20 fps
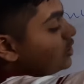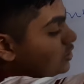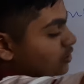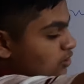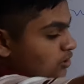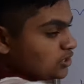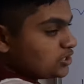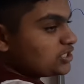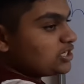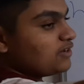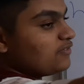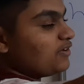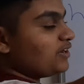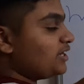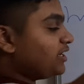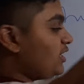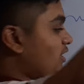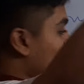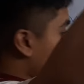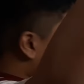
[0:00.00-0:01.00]
through
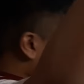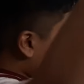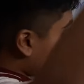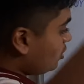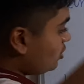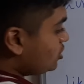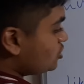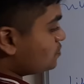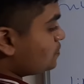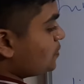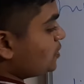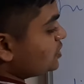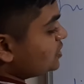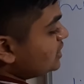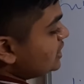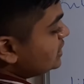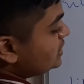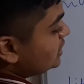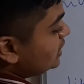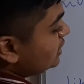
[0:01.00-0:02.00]
shivering and all those
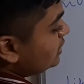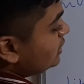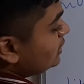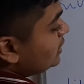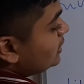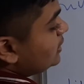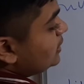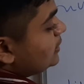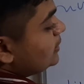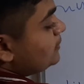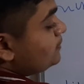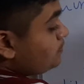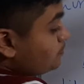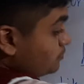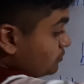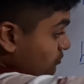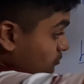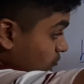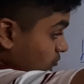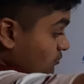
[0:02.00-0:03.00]
procedure,
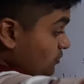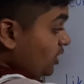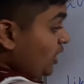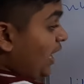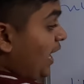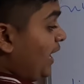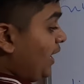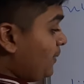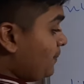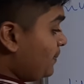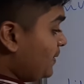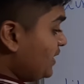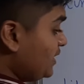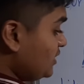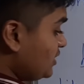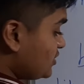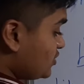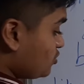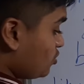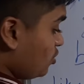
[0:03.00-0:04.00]
and bring
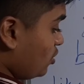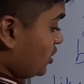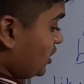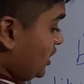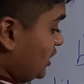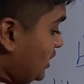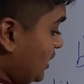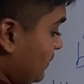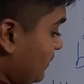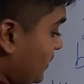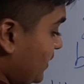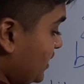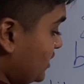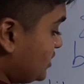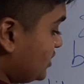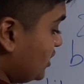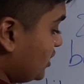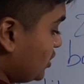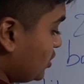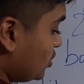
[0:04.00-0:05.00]
the scrotal
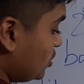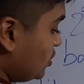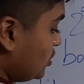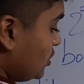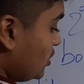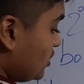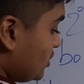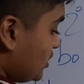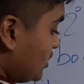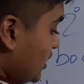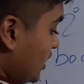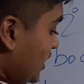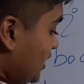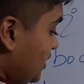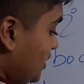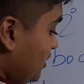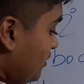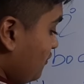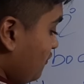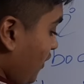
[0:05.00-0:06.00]
temperature to
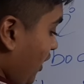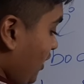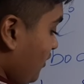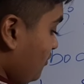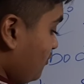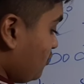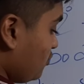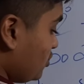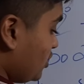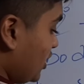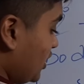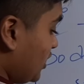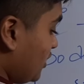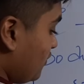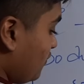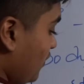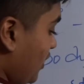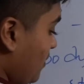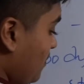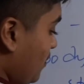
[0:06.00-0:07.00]
35 to
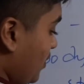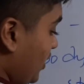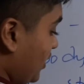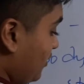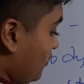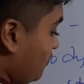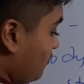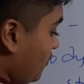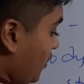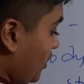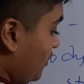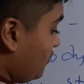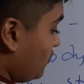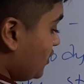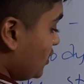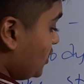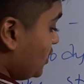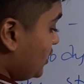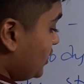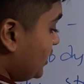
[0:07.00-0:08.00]
35.5
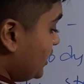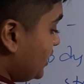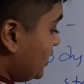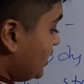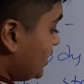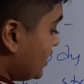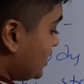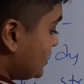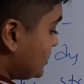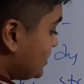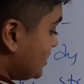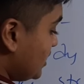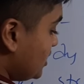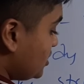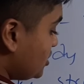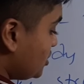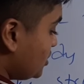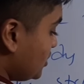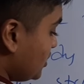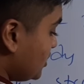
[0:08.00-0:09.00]
degrees
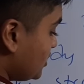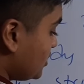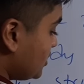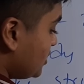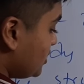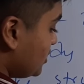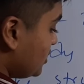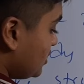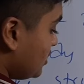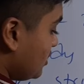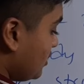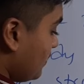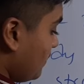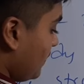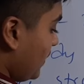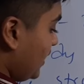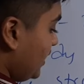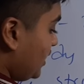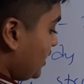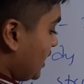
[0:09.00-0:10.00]
Celsius
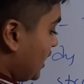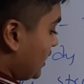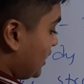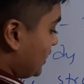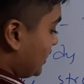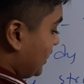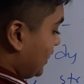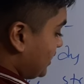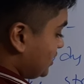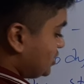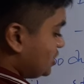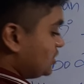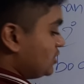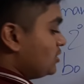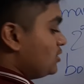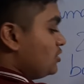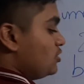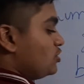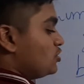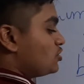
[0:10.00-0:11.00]
by contraction.
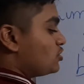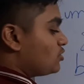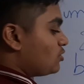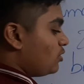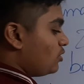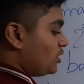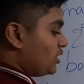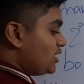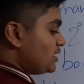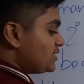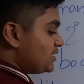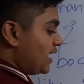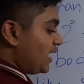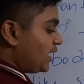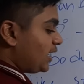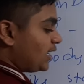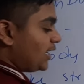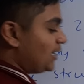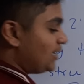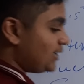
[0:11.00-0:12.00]
Scrotal
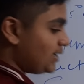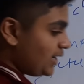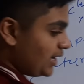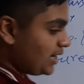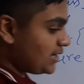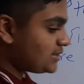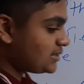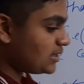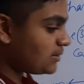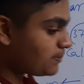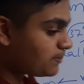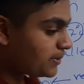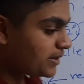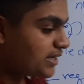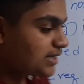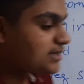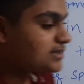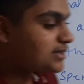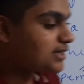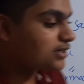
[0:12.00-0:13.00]
sac contracts and
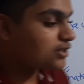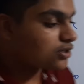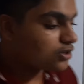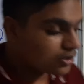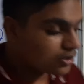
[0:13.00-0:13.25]
brings its